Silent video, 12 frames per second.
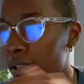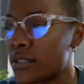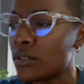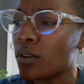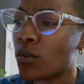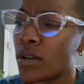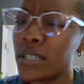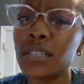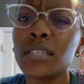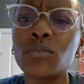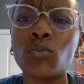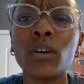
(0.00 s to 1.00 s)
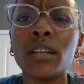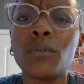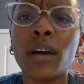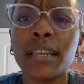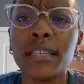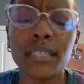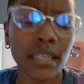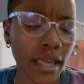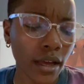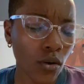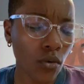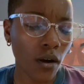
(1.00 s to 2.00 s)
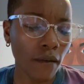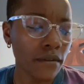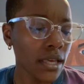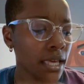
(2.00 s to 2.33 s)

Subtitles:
So the question is, what do I need to let go of?